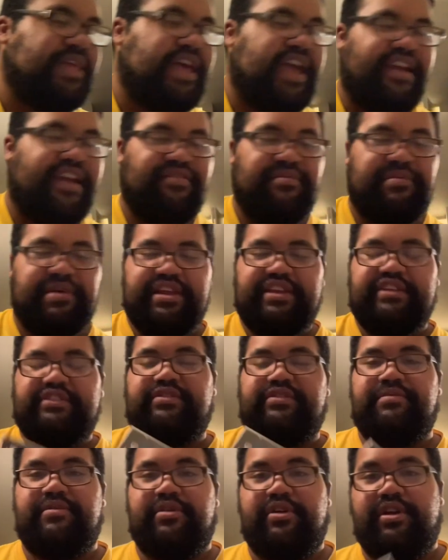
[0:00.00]
everybody's
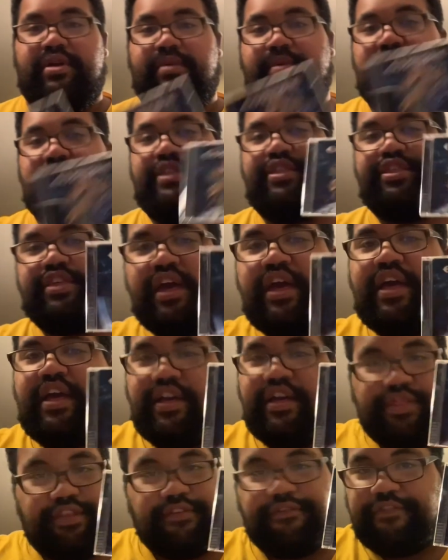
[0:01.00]
familiar with,
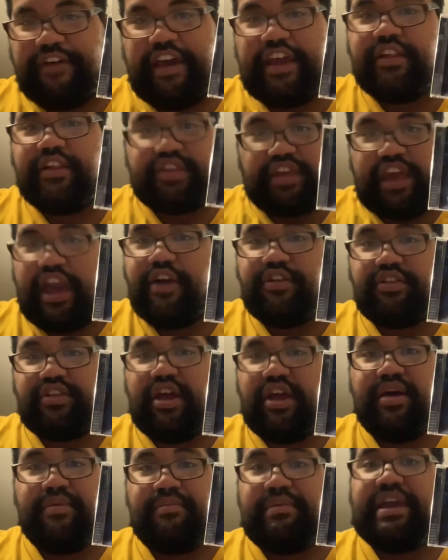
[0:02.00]
The Final
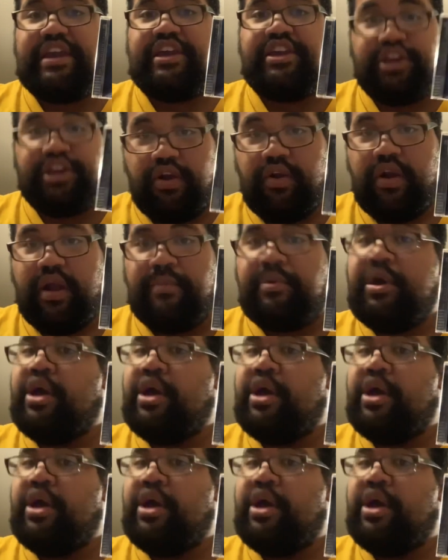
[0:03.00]
Countdown by Europe.